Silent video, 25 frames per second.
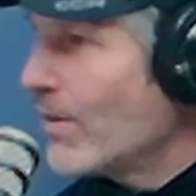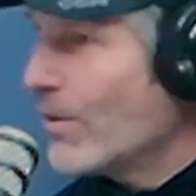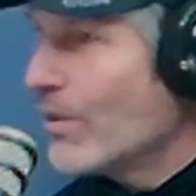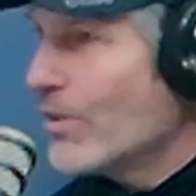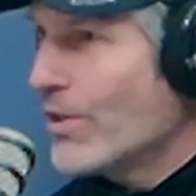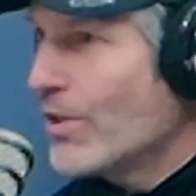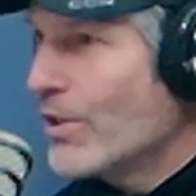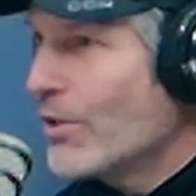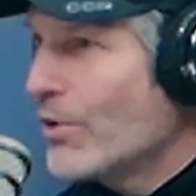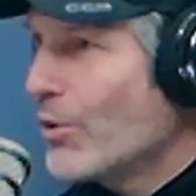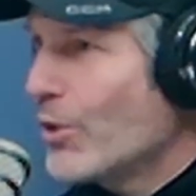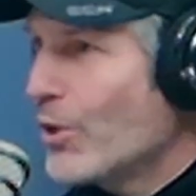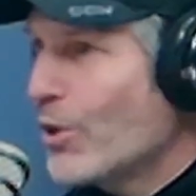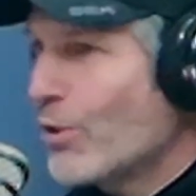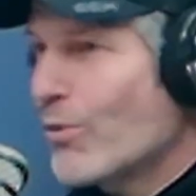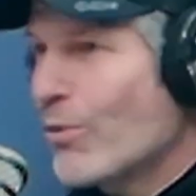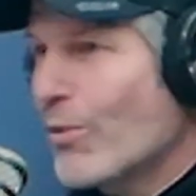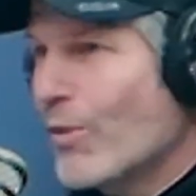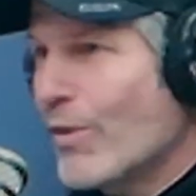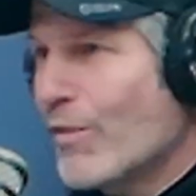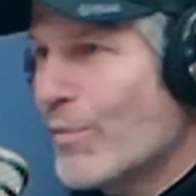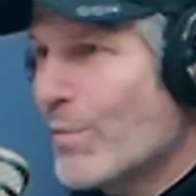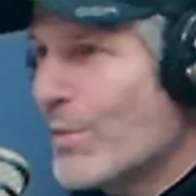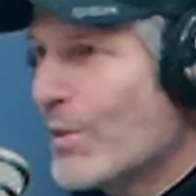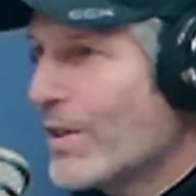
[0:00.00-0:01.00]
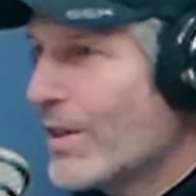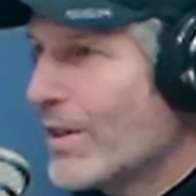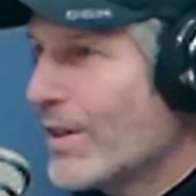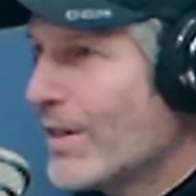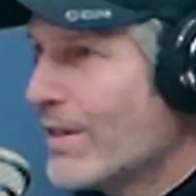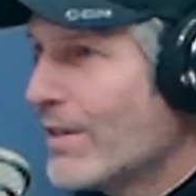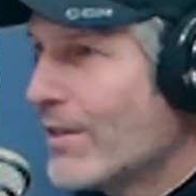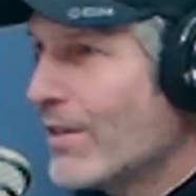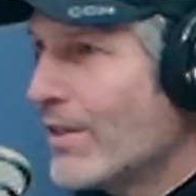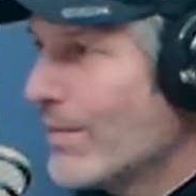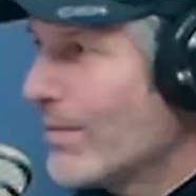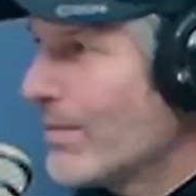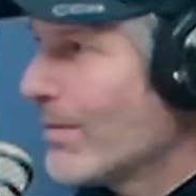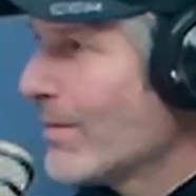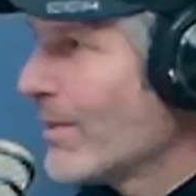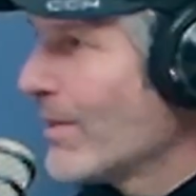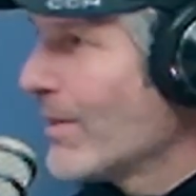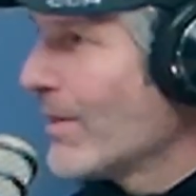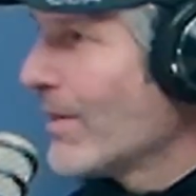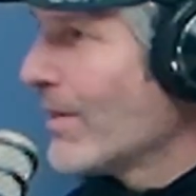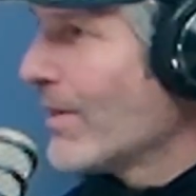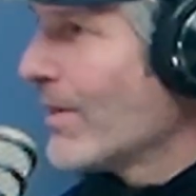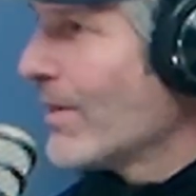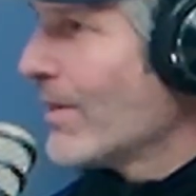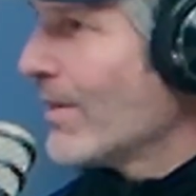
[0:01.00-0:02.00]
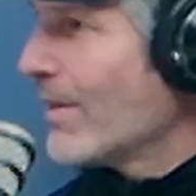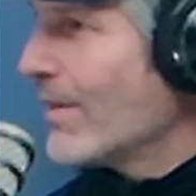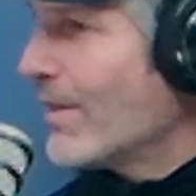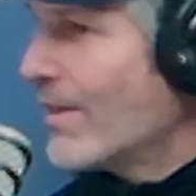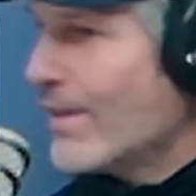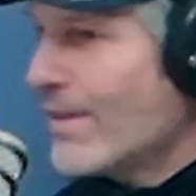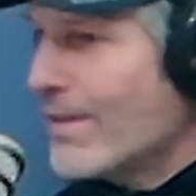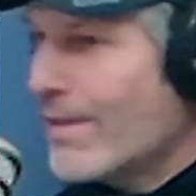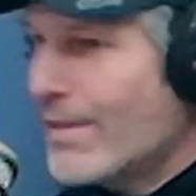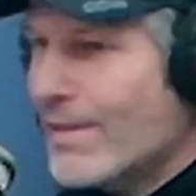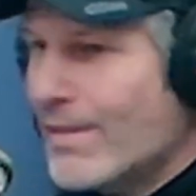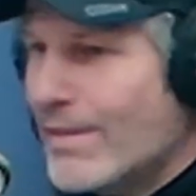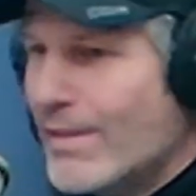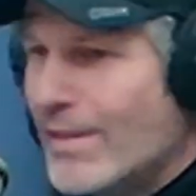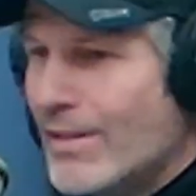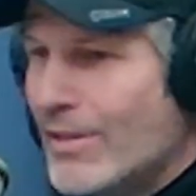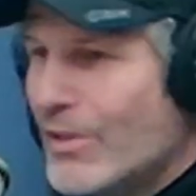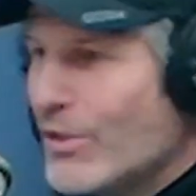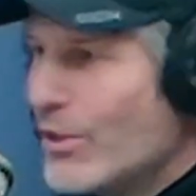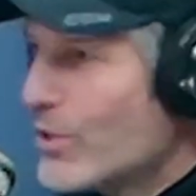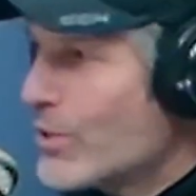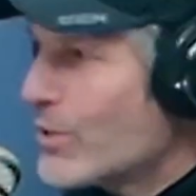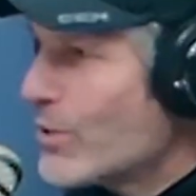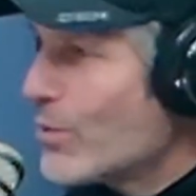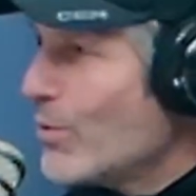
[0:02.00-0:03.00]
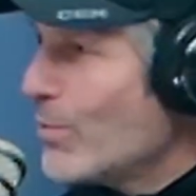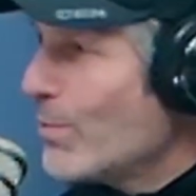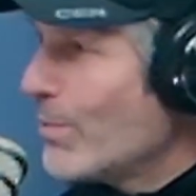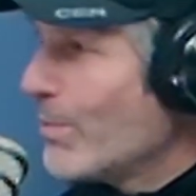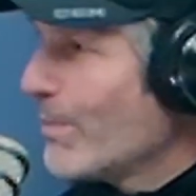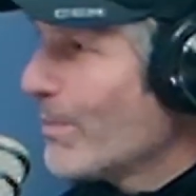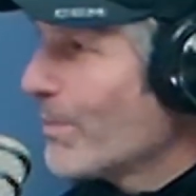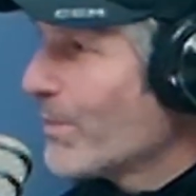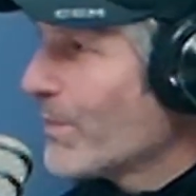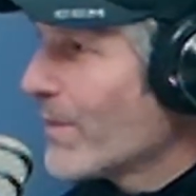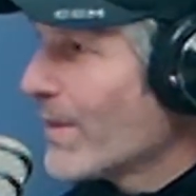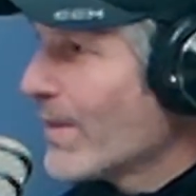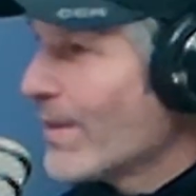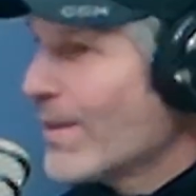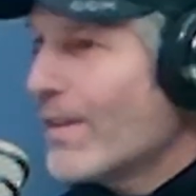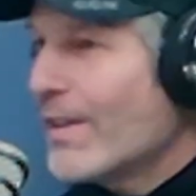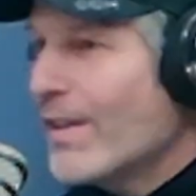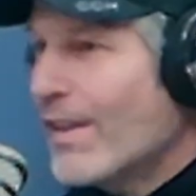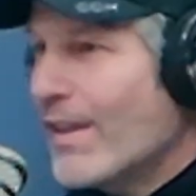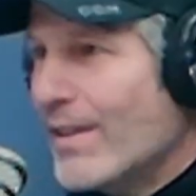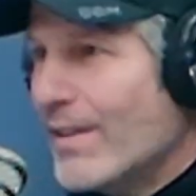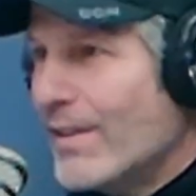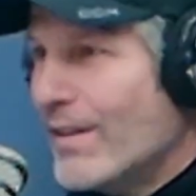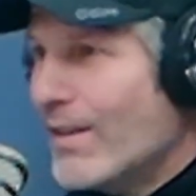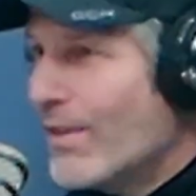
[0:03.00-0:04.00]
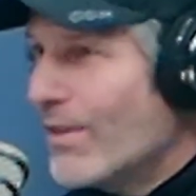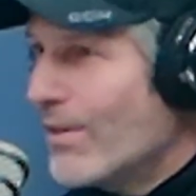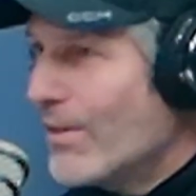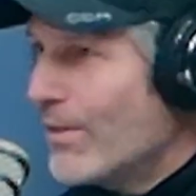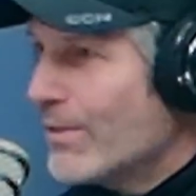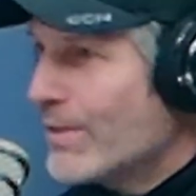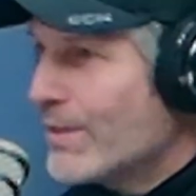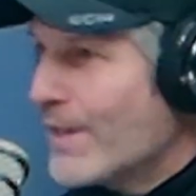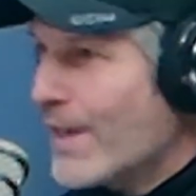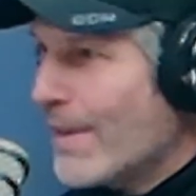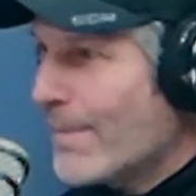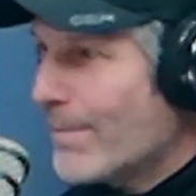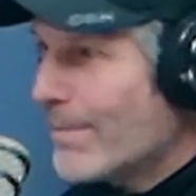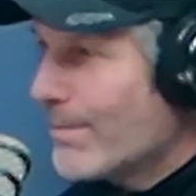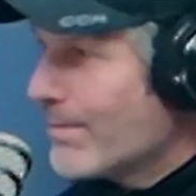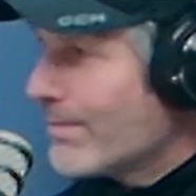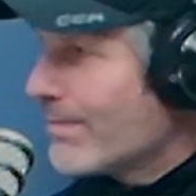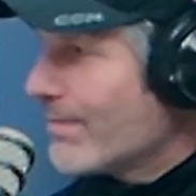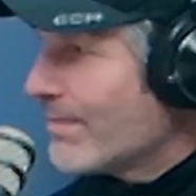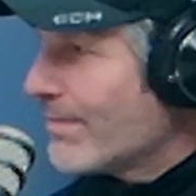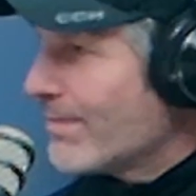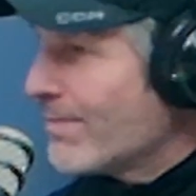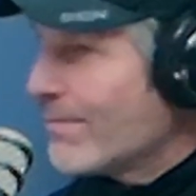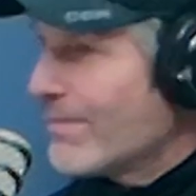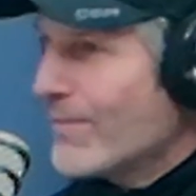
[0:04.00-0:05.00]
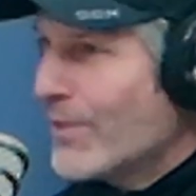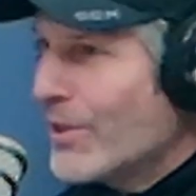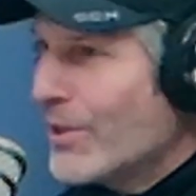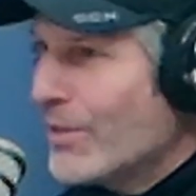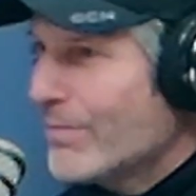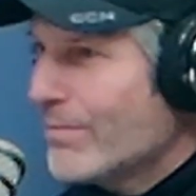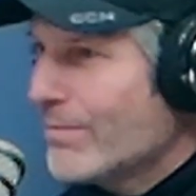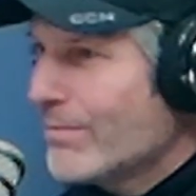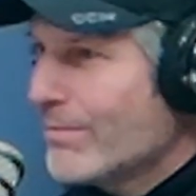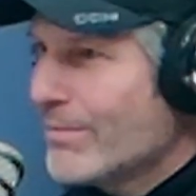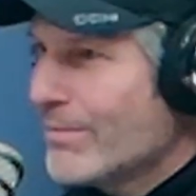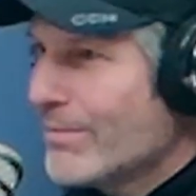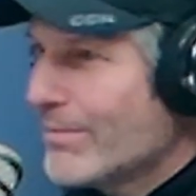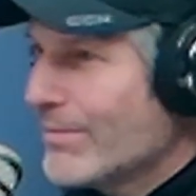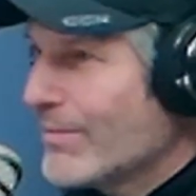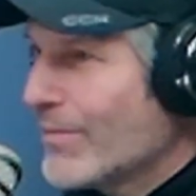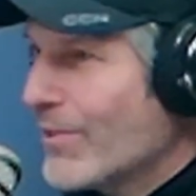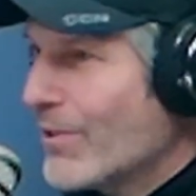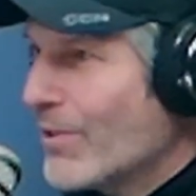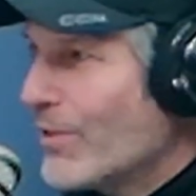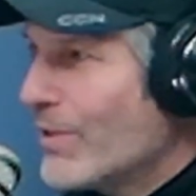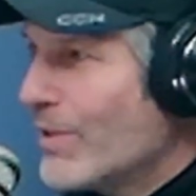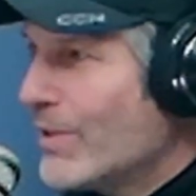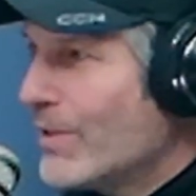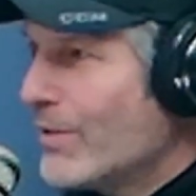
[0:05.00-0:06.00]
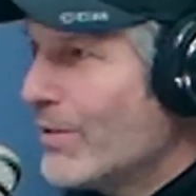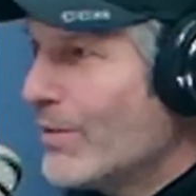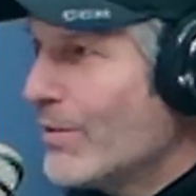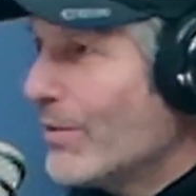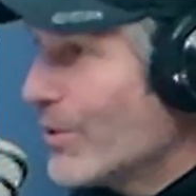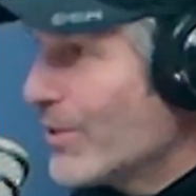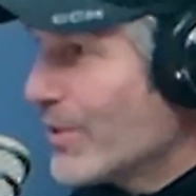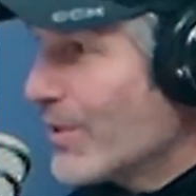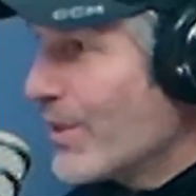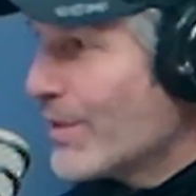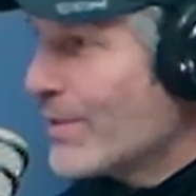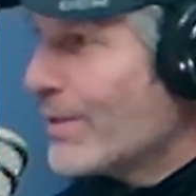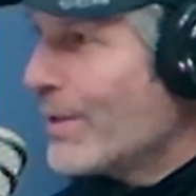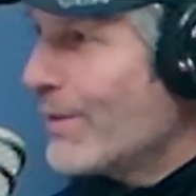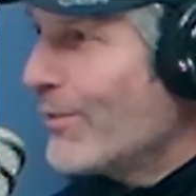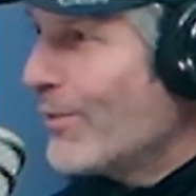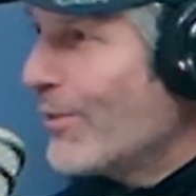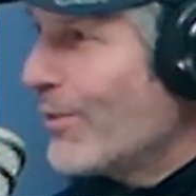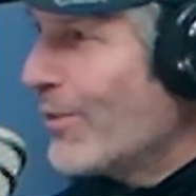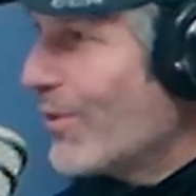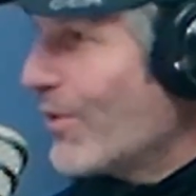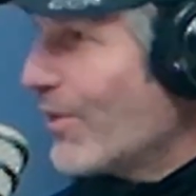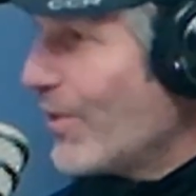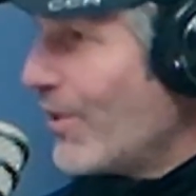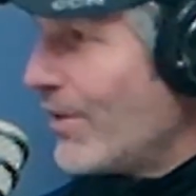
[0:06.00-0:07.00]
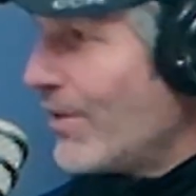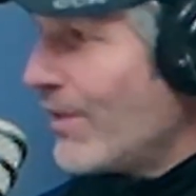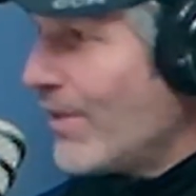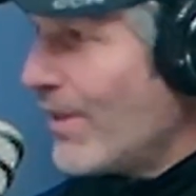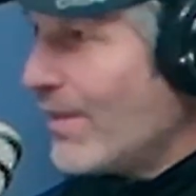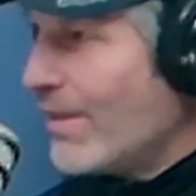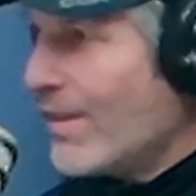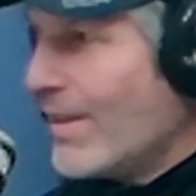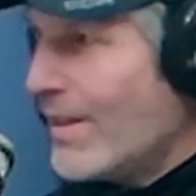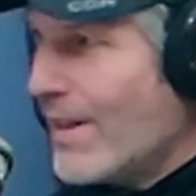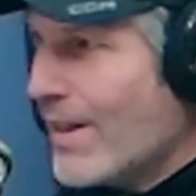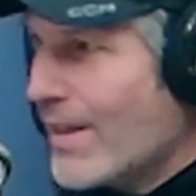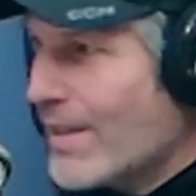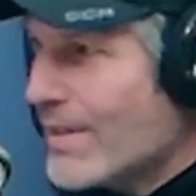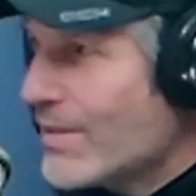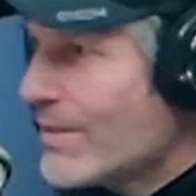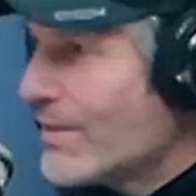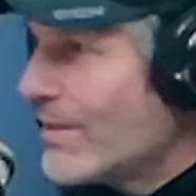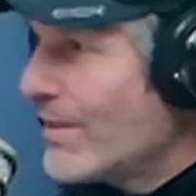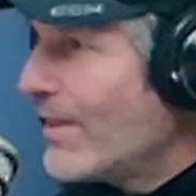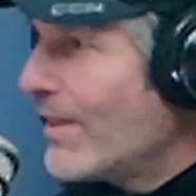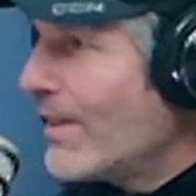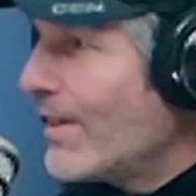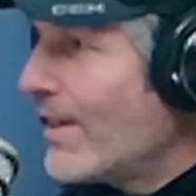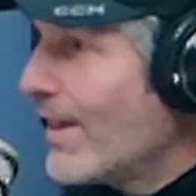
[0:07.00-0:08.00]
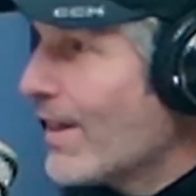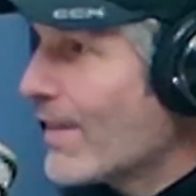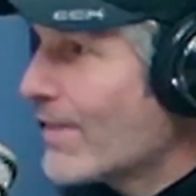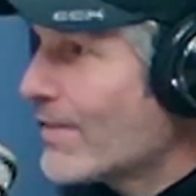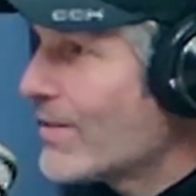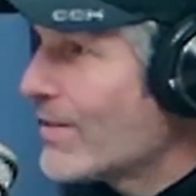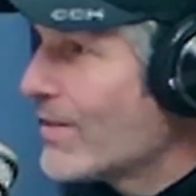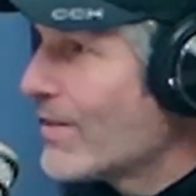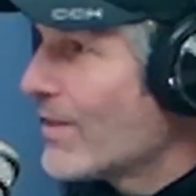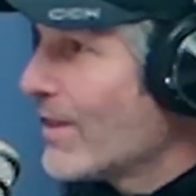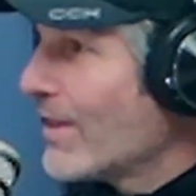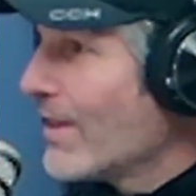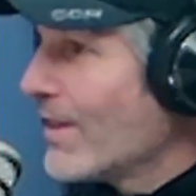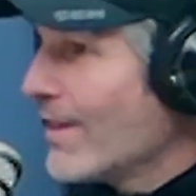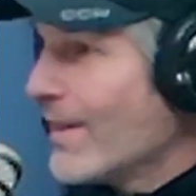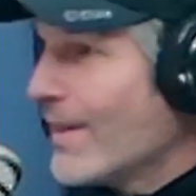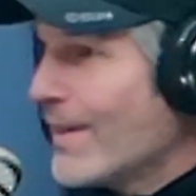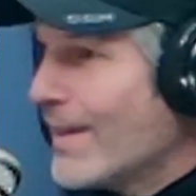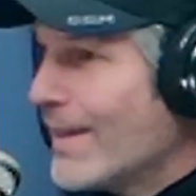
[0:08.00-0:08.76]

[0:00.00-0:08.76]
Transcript: that you literally throw everybody into the uh, into the soup, and you go top, you know, 32 or 64, and then the next and the next.